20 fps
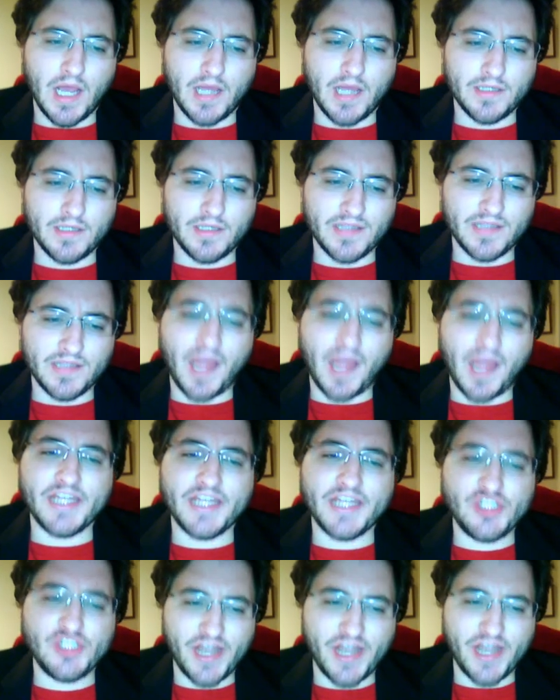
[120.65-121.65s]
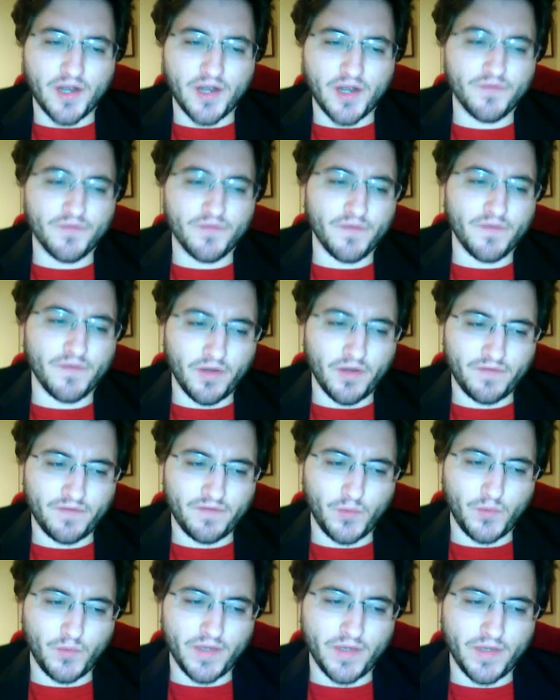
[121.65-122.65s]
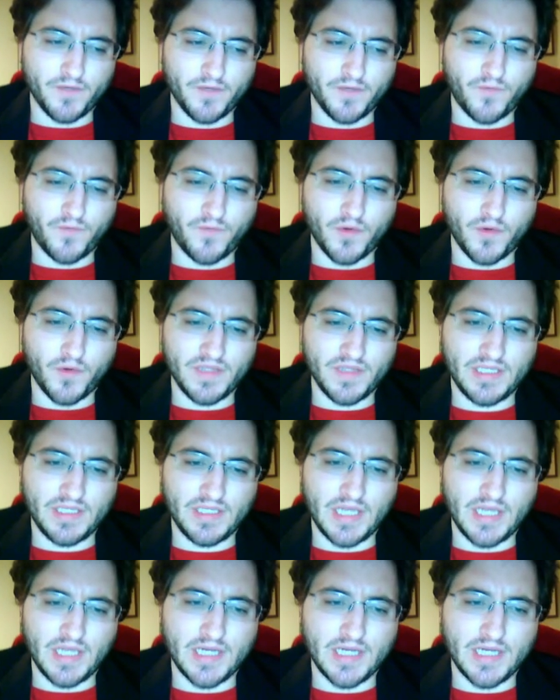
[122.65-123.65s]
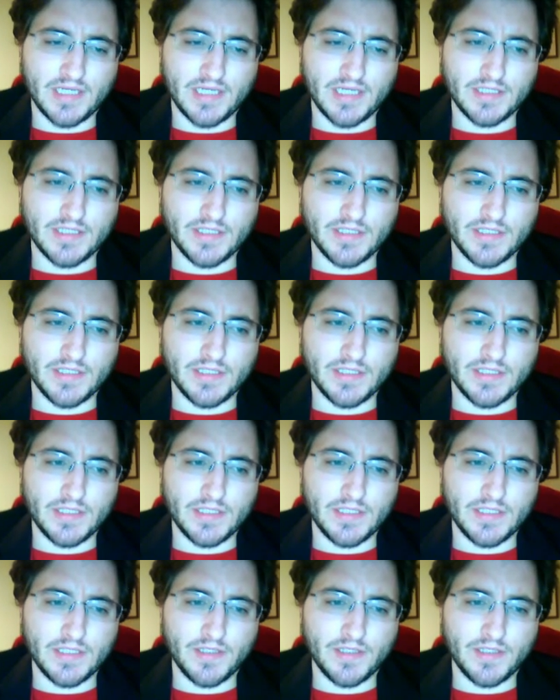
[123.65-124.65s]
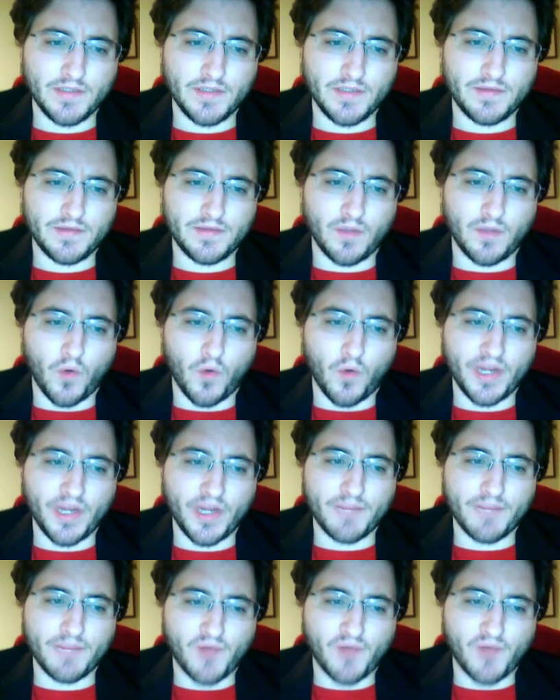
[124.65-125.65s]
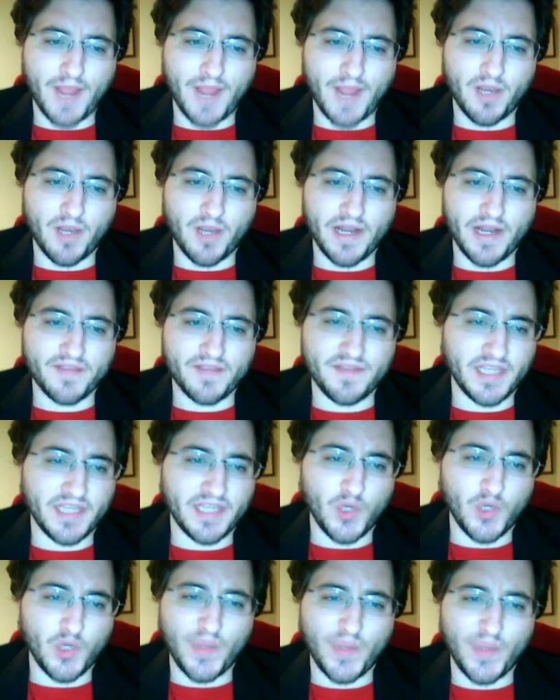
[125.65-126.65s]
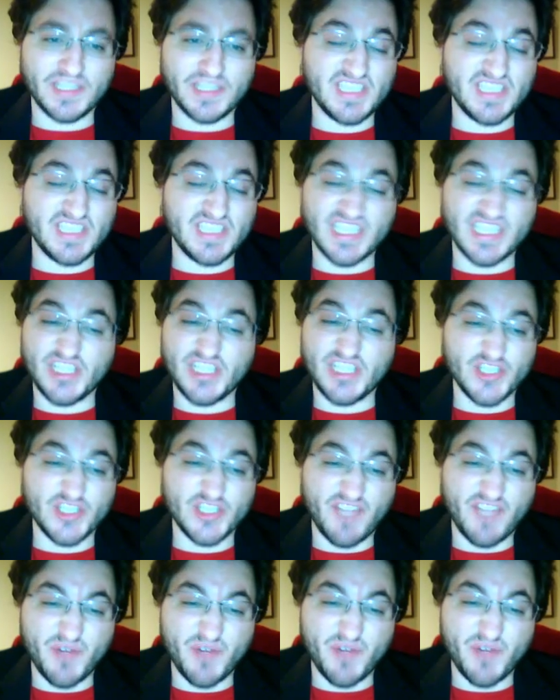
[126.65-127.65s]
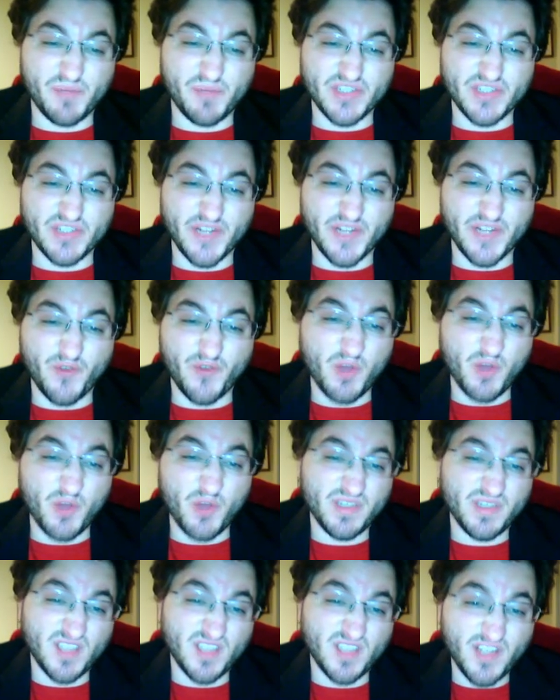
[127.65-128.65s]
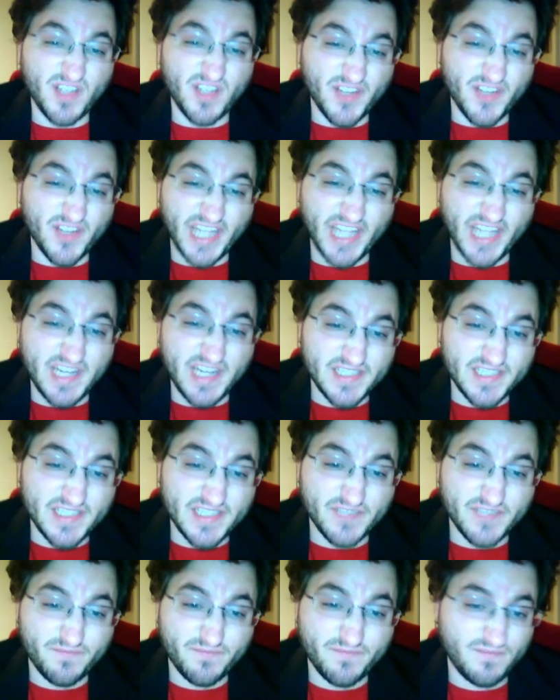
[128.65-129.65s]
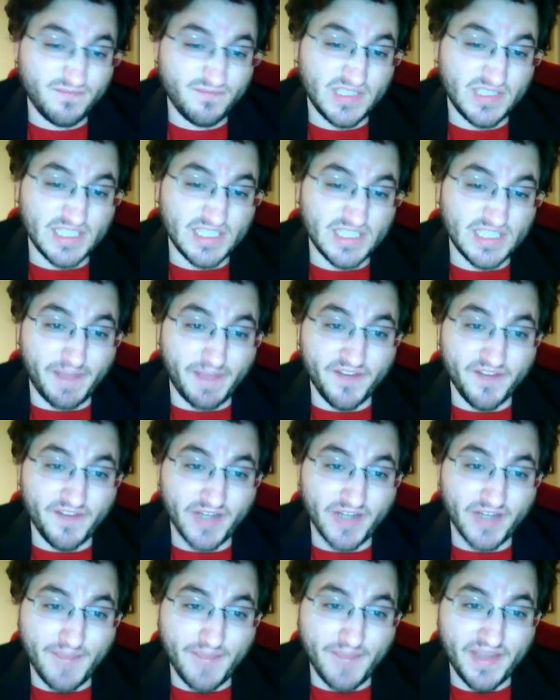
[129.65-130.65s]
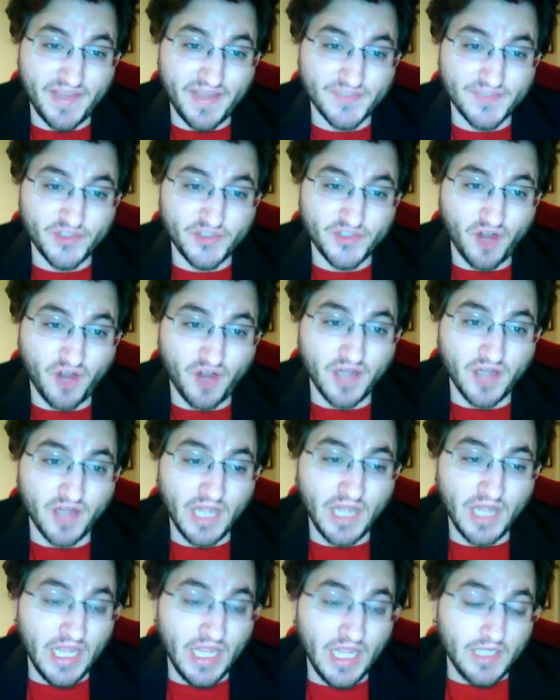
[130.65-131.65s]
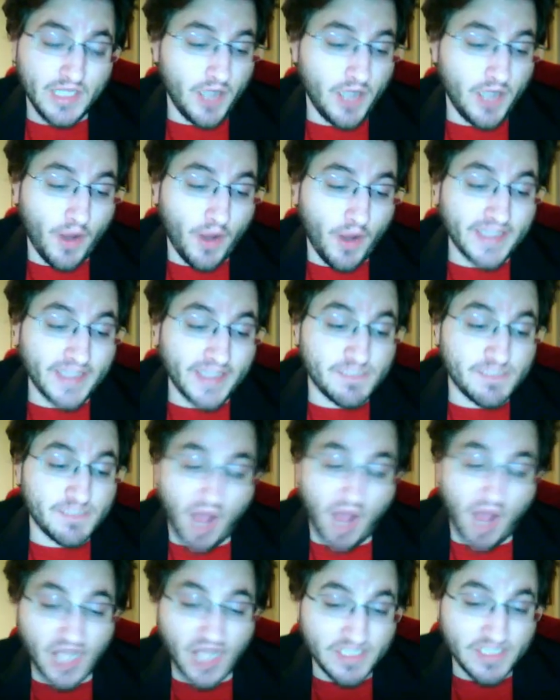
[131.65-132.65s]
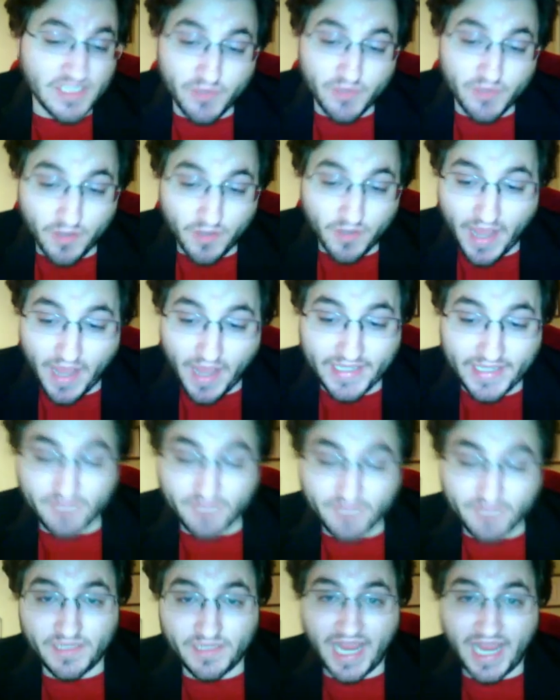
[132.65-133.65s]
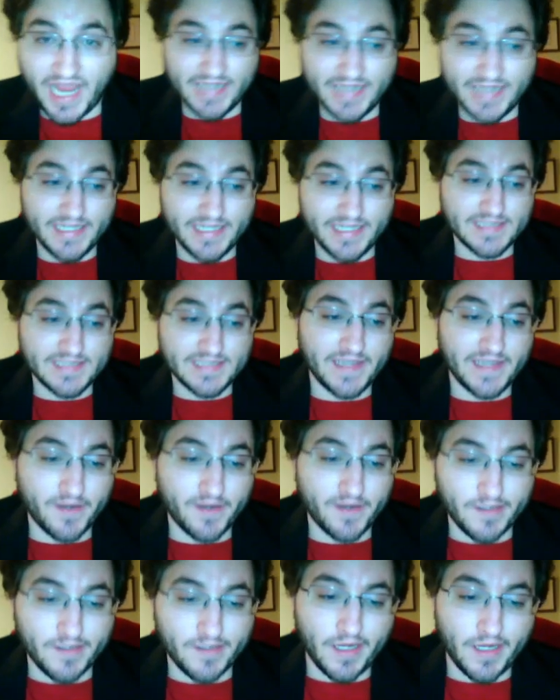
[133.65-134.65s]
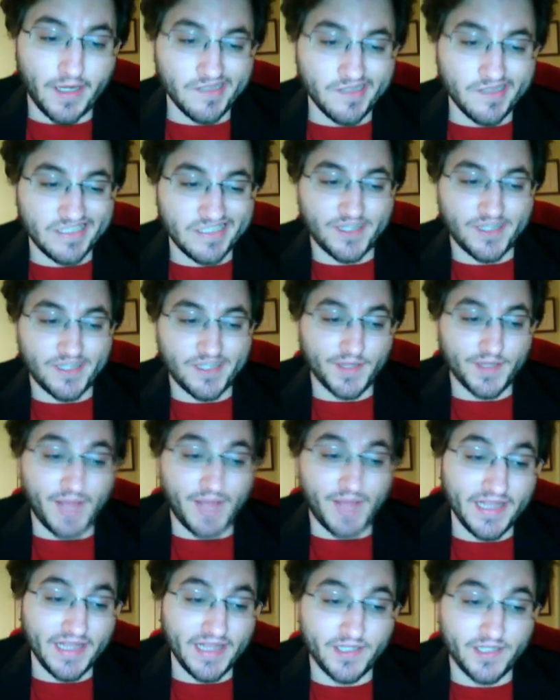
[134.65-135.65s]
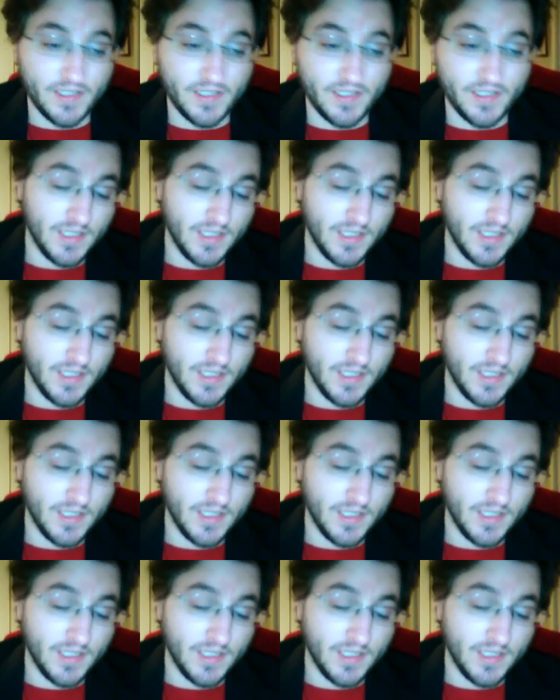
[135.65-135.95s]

lion's share of the vote, if you will, for the Oregon primary. I think he'll win 60 or 70% of the vote because all the other candidates have suspended their campaigns and withdrawn. It's possible any of the candidates that are listed on the ballot could